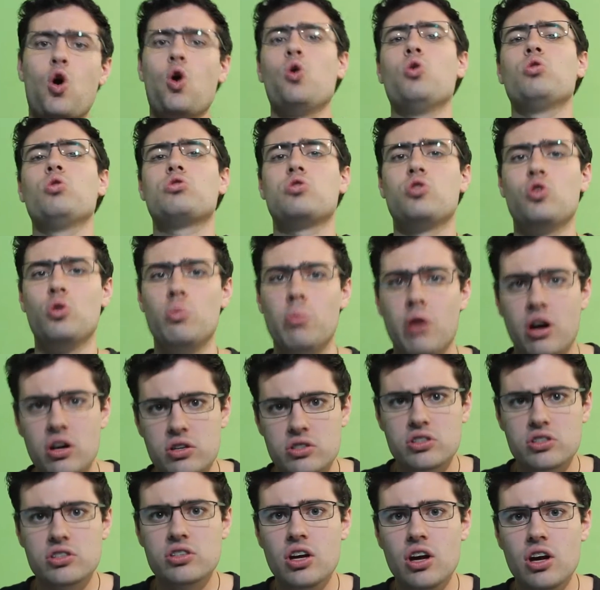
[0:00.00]
all
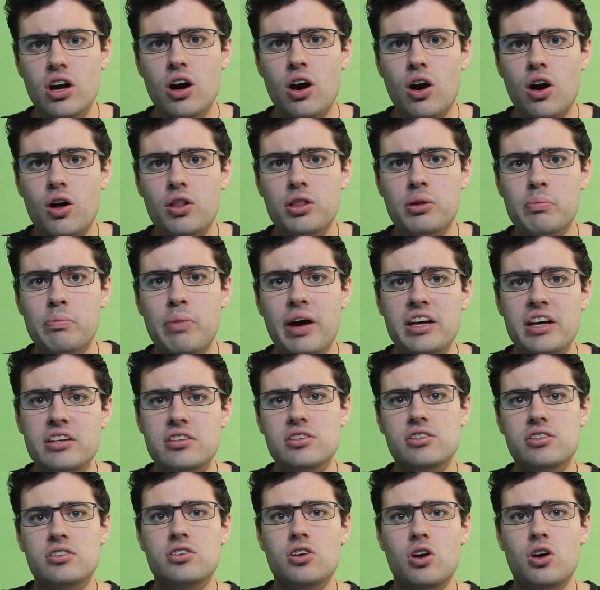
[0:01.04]
toolboxes on the
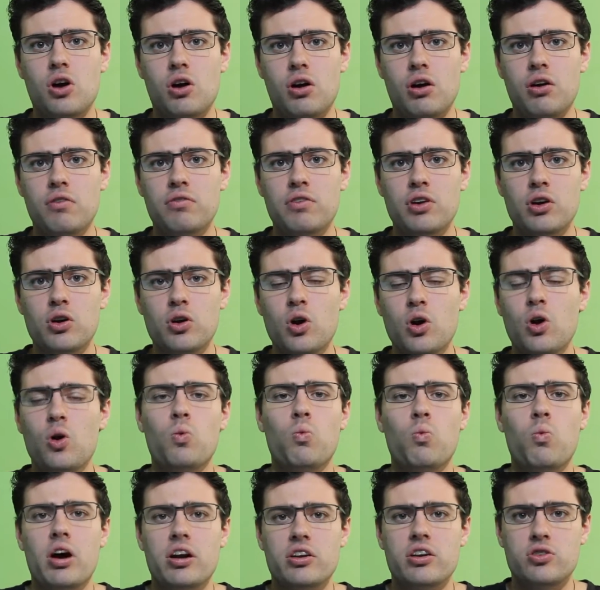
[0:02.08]
basis of
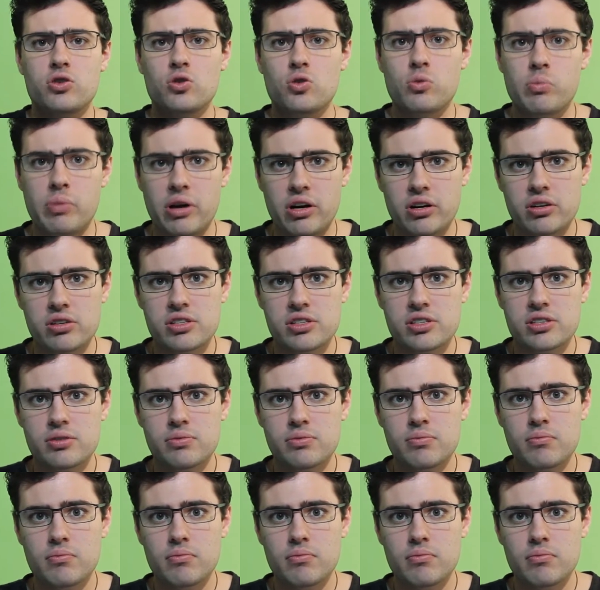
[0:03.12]
one toolbox.